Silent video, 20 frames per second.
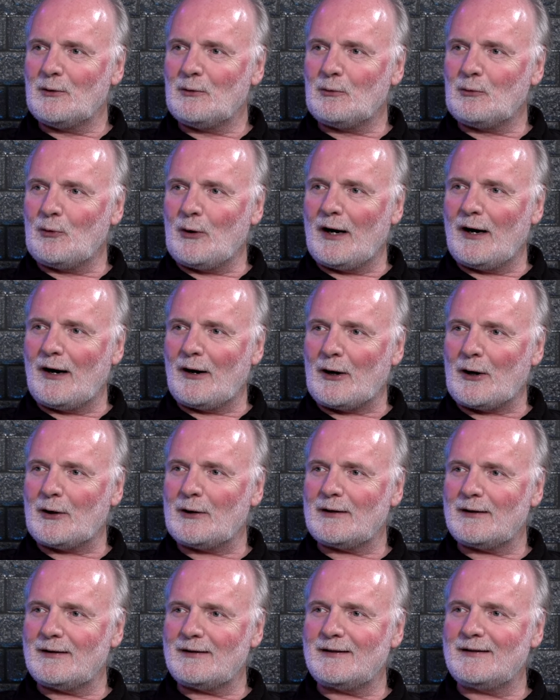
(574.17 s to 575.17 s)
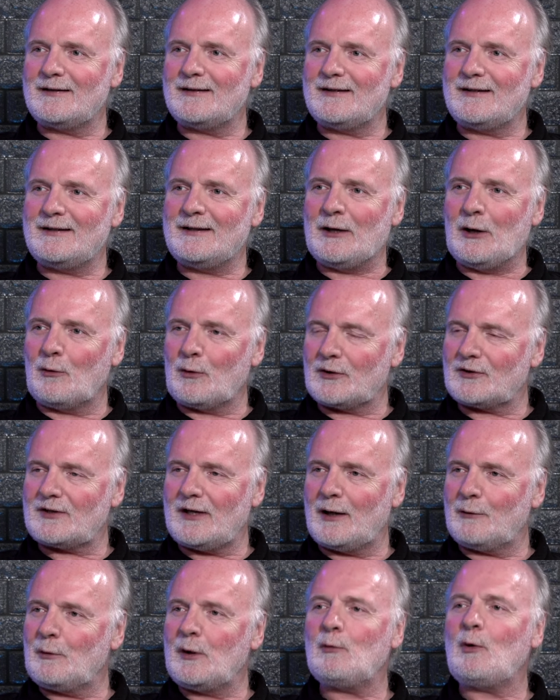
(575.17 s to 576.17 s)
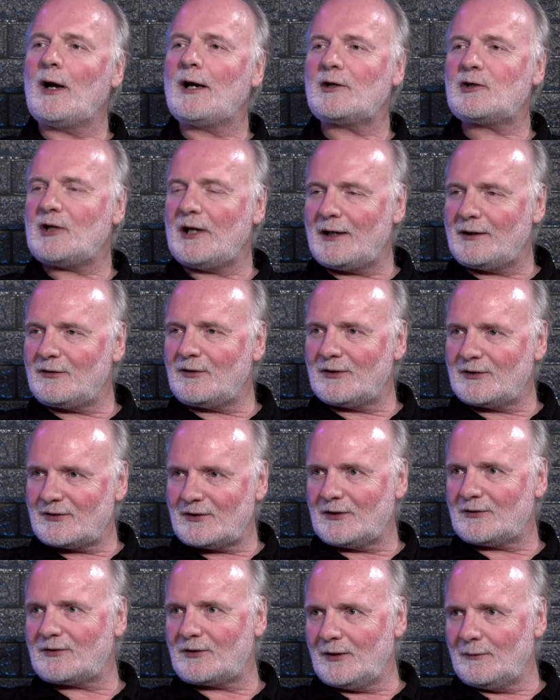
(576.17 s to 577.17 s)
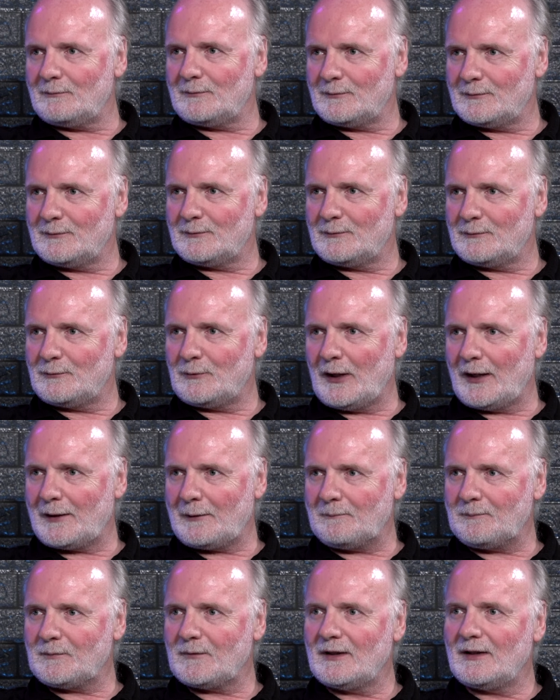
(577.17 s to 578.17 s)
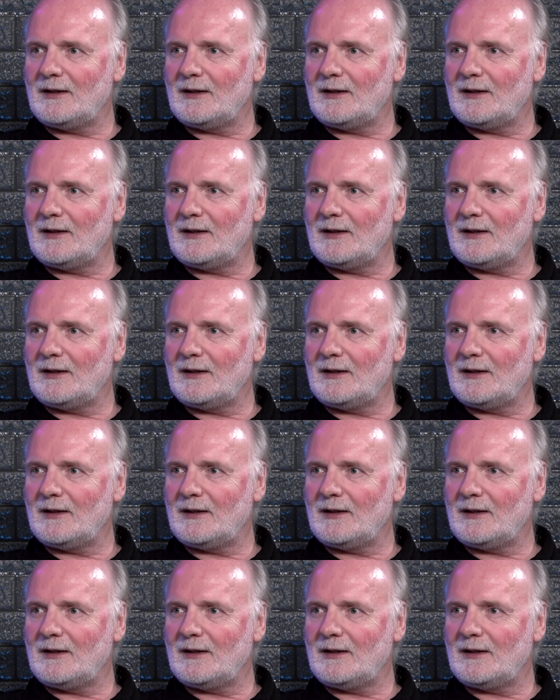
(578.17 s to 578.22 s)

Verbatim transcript: where, you know, we're saying we want to change the system, right?